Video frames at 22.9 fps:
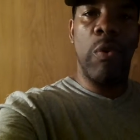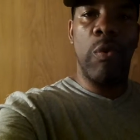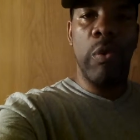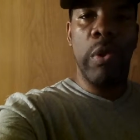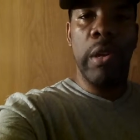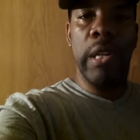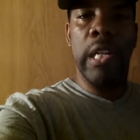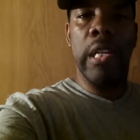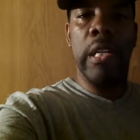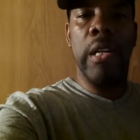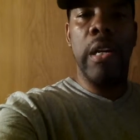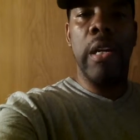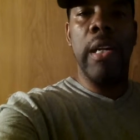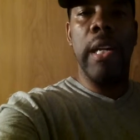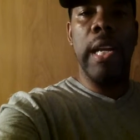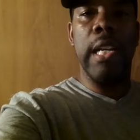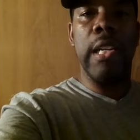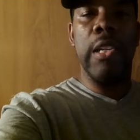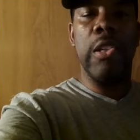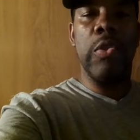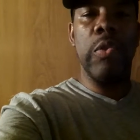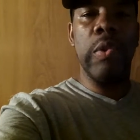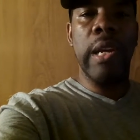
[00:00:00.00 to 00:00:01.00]
really good
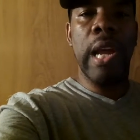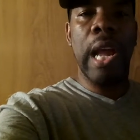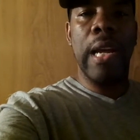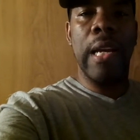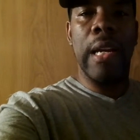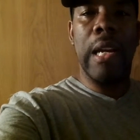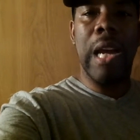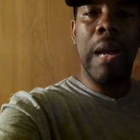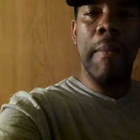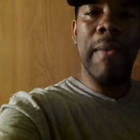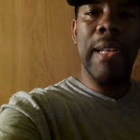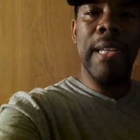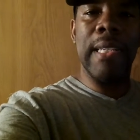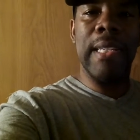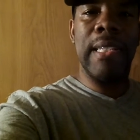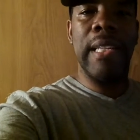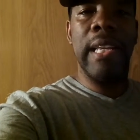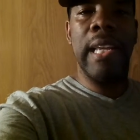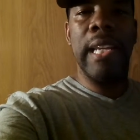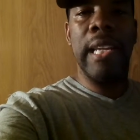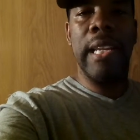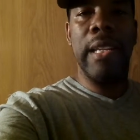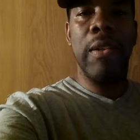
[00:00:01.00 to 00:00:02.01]
industry i can come in this
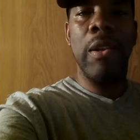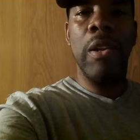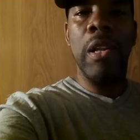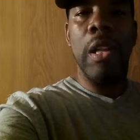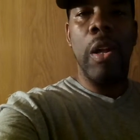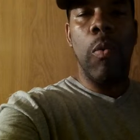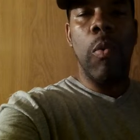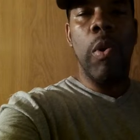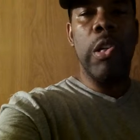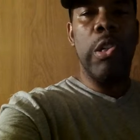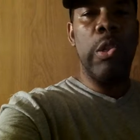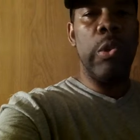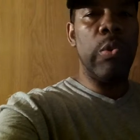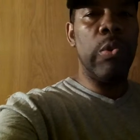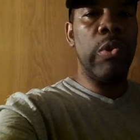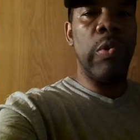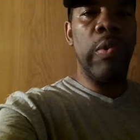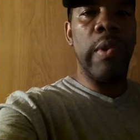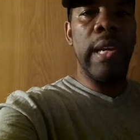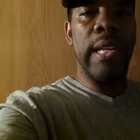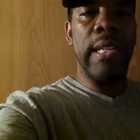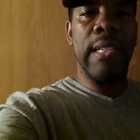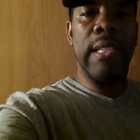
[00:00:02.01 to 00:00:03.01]
thing and one two
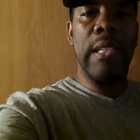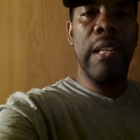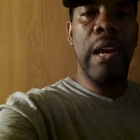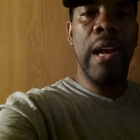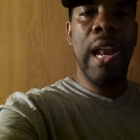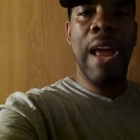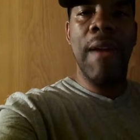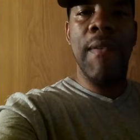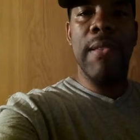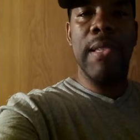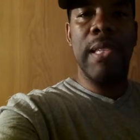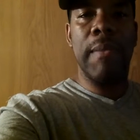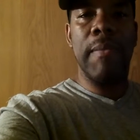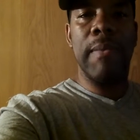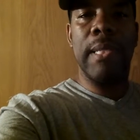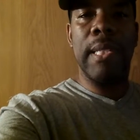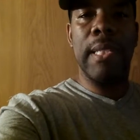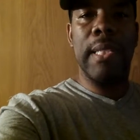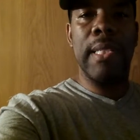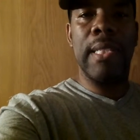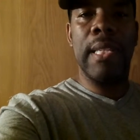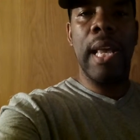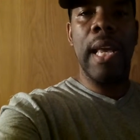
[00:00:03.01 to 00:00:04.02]
three and start having some
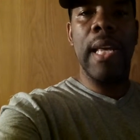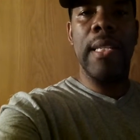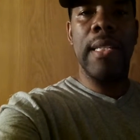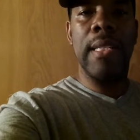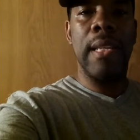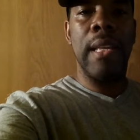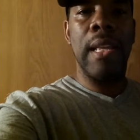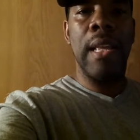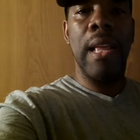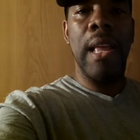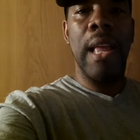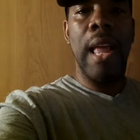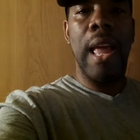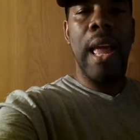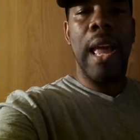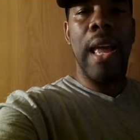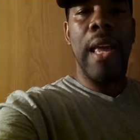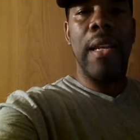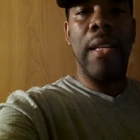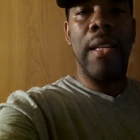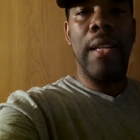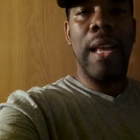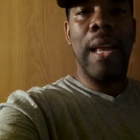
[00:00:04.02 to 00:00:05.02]
success
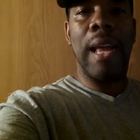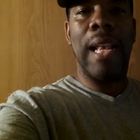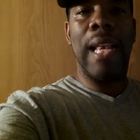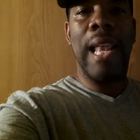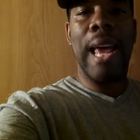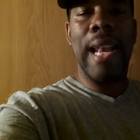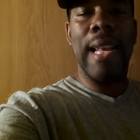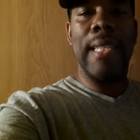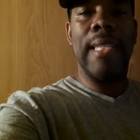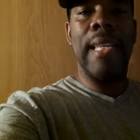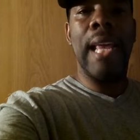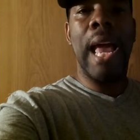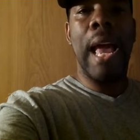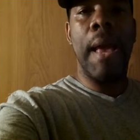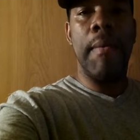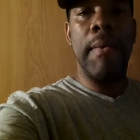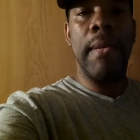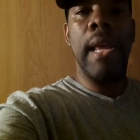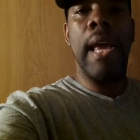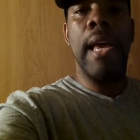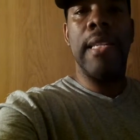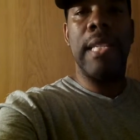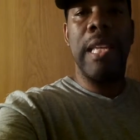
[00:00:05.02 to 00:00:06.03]
and a lot of
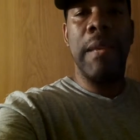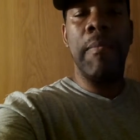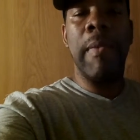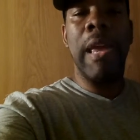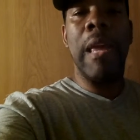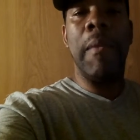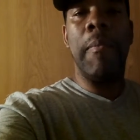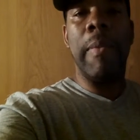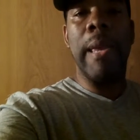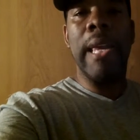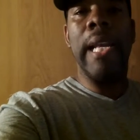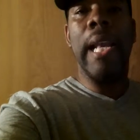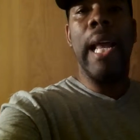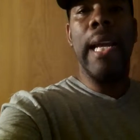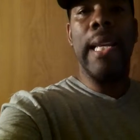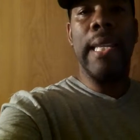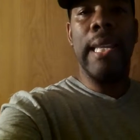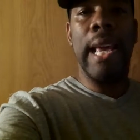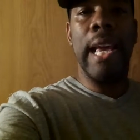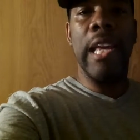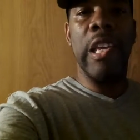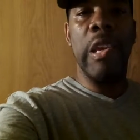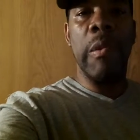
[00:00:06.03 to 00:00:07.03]
times yes it may be like
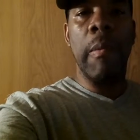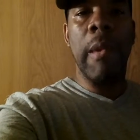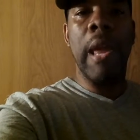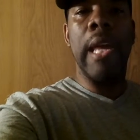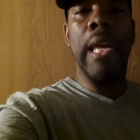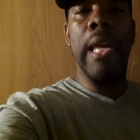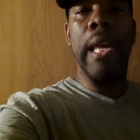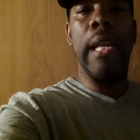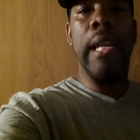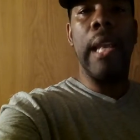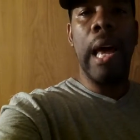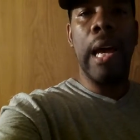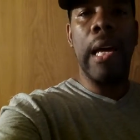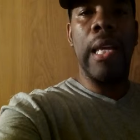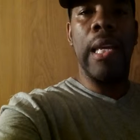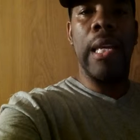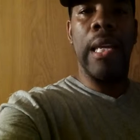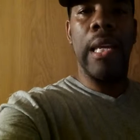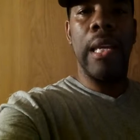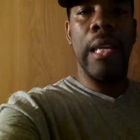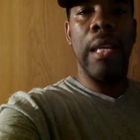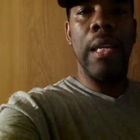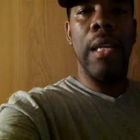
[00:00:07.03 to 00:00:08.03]
that you may get lucky
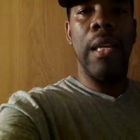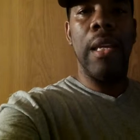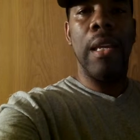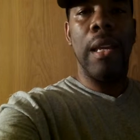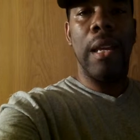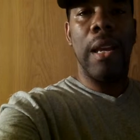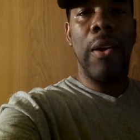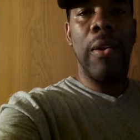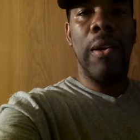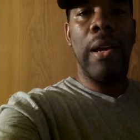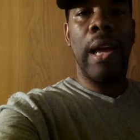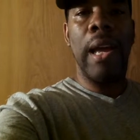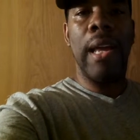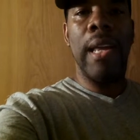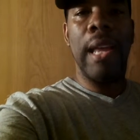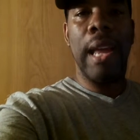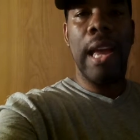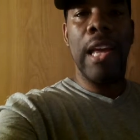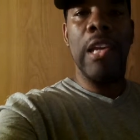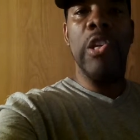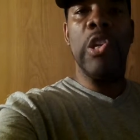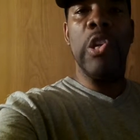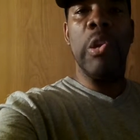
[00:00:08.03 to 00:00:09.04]
okay
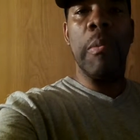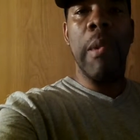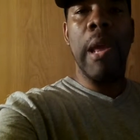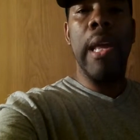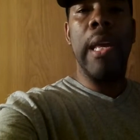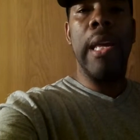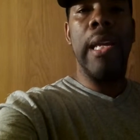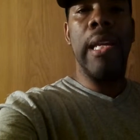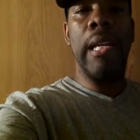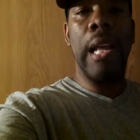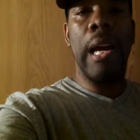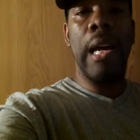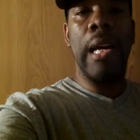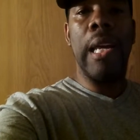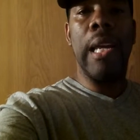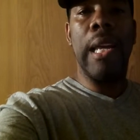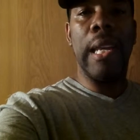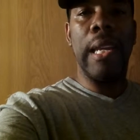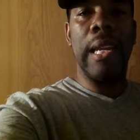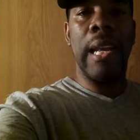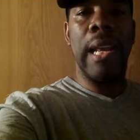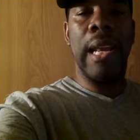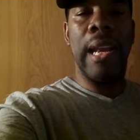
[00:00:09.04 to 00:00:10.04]
yes you may get lucky
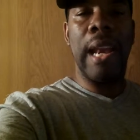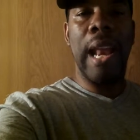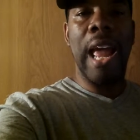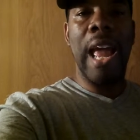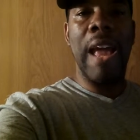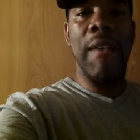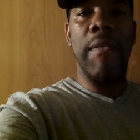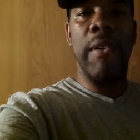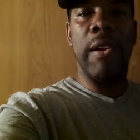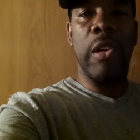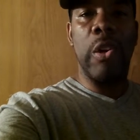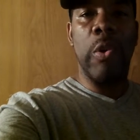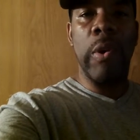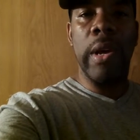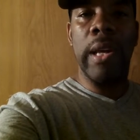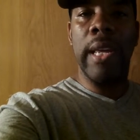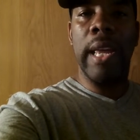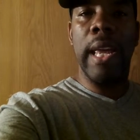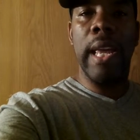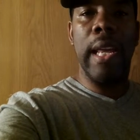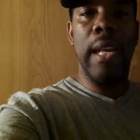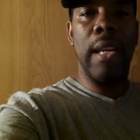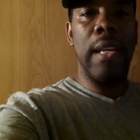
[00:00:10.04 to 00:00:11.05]
and, and have a quick
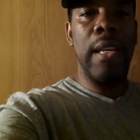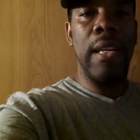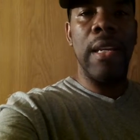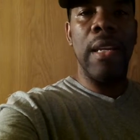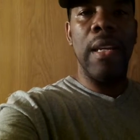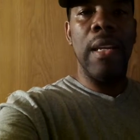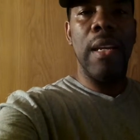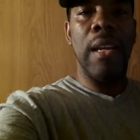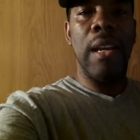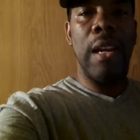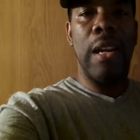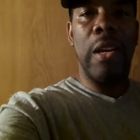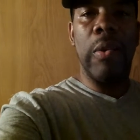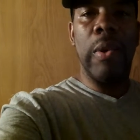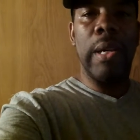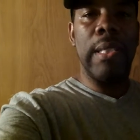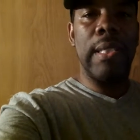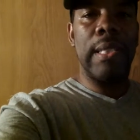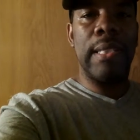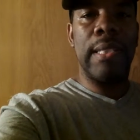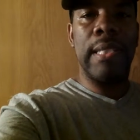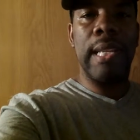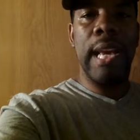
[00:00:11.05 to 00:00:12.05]
hit a quick
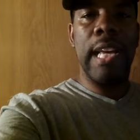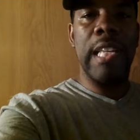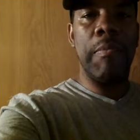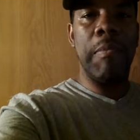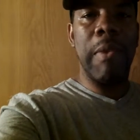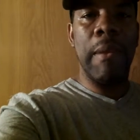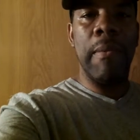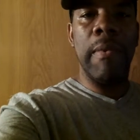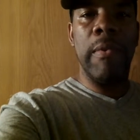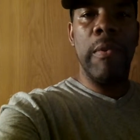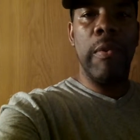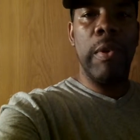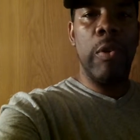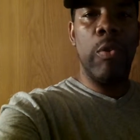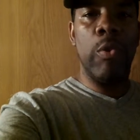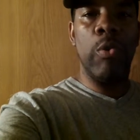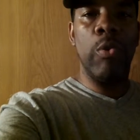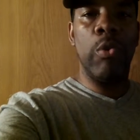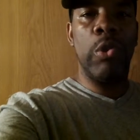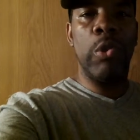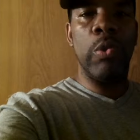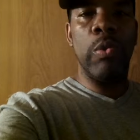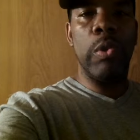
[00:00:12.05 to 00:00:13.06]
success maybe
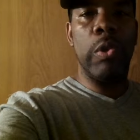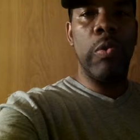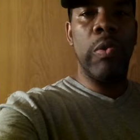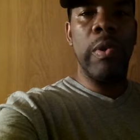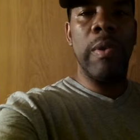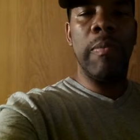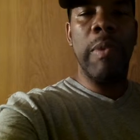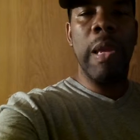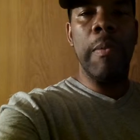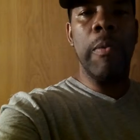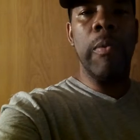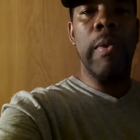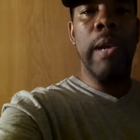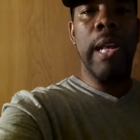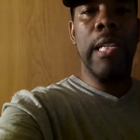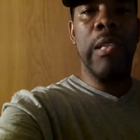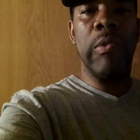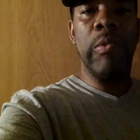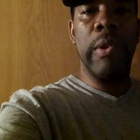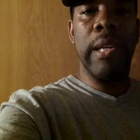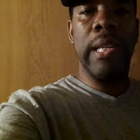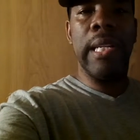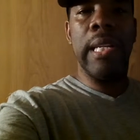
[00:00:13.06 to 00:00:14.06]
recruit two or three people
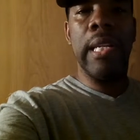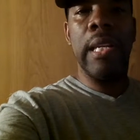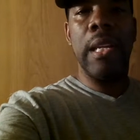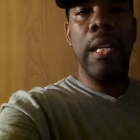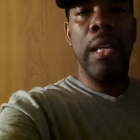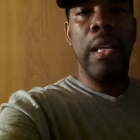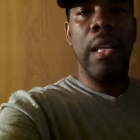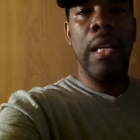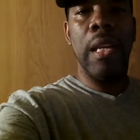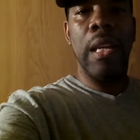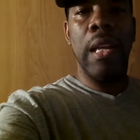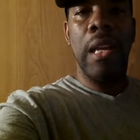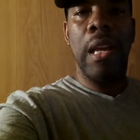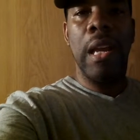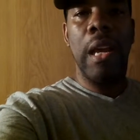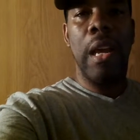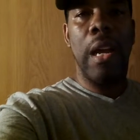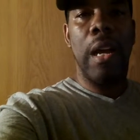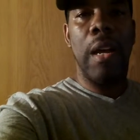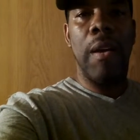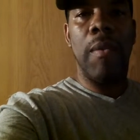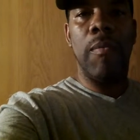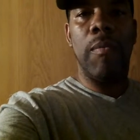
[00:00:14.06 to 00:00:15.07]
that's really
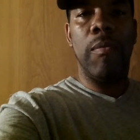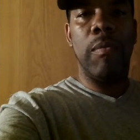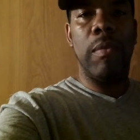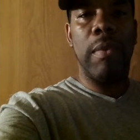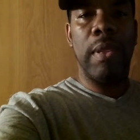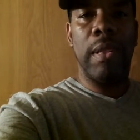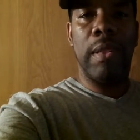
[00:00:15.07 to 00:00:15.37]
um,